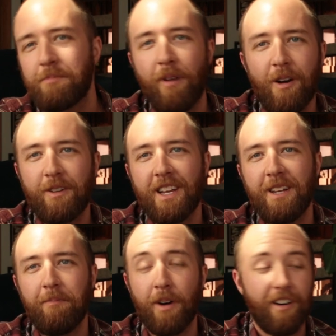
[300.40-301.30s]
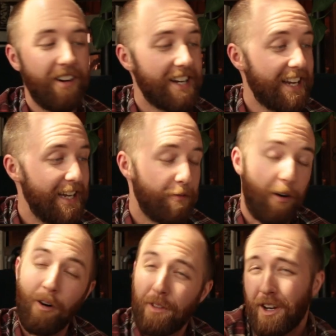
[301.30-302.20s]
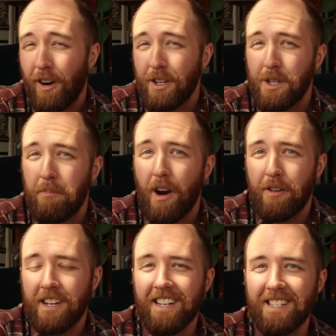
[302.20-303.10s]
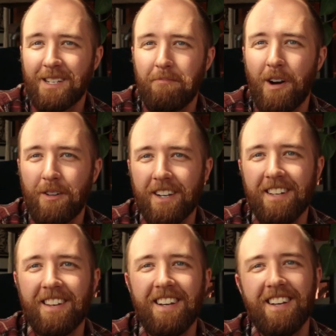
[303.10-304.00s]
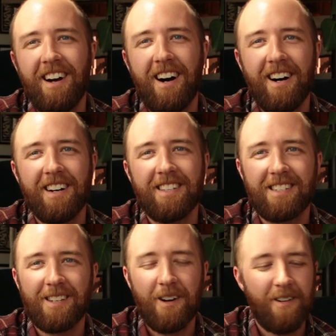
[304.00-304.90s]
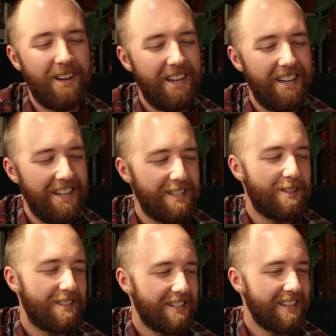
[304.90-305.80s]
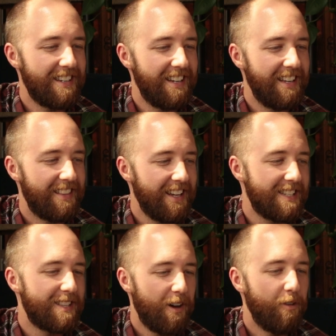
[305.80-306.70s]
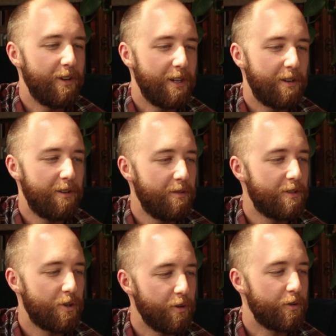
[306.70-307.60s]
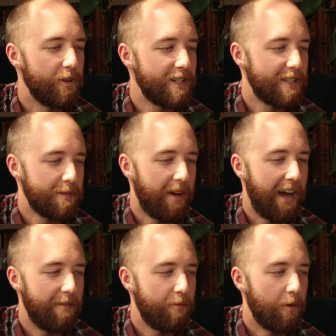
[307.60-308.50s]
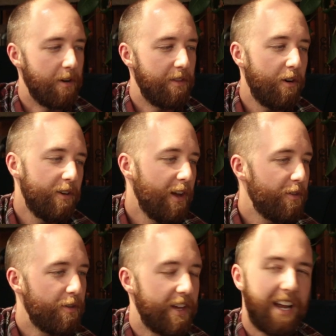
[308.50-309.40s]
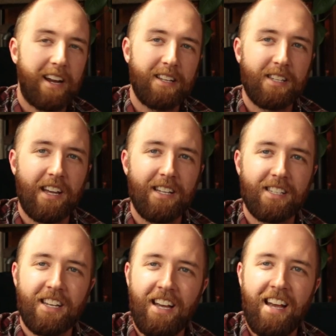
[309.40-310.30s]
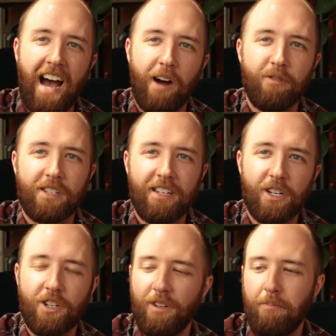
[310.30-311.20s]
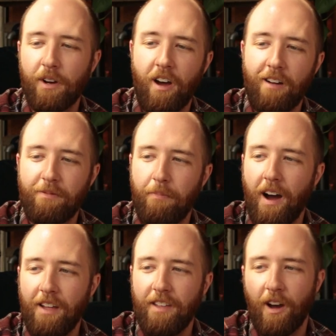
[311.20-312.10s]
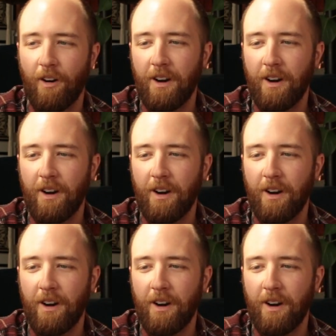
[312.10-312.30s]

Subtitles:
it's broken. But like, if all the cards are broken, is it broken? So it's that's the only true criticism I have for it. The only other thing I could say is I was initially put off by the